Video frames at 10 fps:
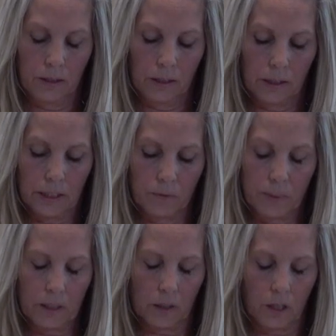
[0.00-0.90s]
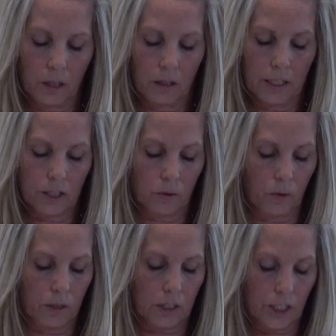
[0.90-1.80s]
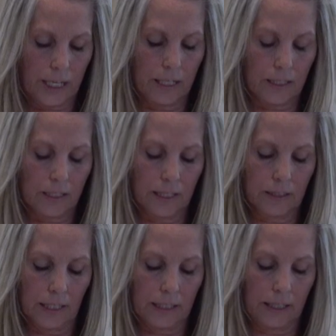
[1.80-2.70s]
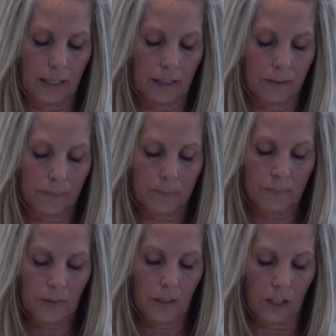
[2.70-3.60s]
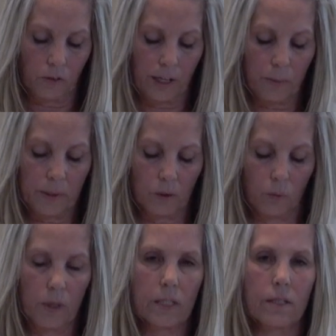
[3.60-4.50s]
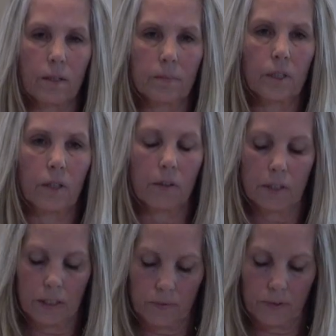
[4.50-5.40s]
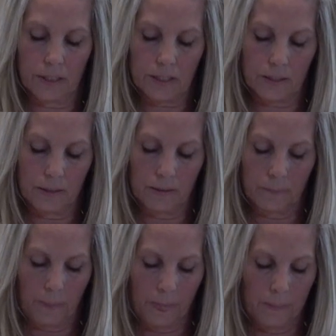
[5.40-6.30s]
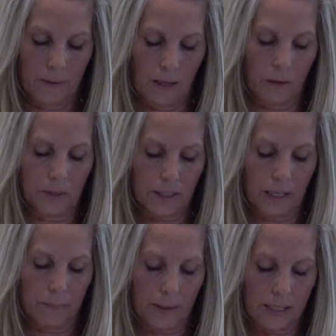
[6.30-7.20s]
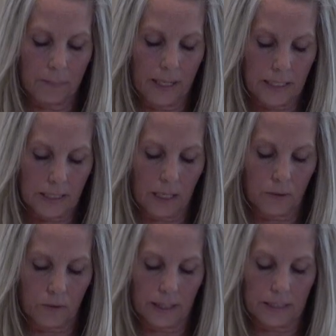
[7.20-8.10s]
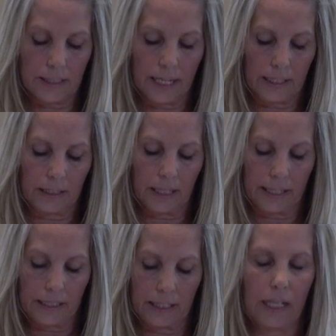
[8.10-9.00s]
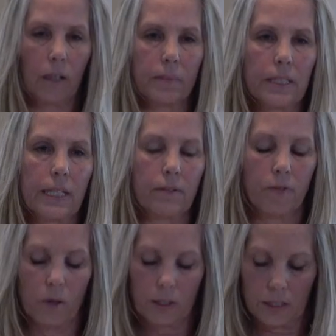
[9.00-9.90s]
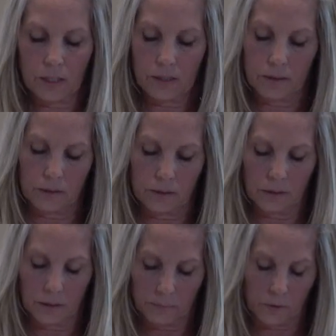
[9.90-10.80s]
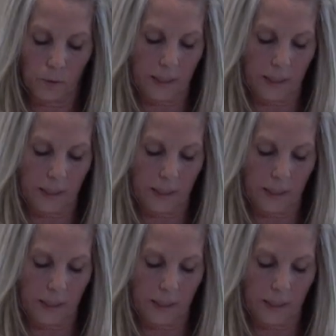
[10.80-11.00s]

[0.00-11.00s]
Give me the courage, Lord, to change the things I can, and grant me the wisdom to know the difference. I would say it many, many times throughout the day and night, and it helped me stay focused um, through my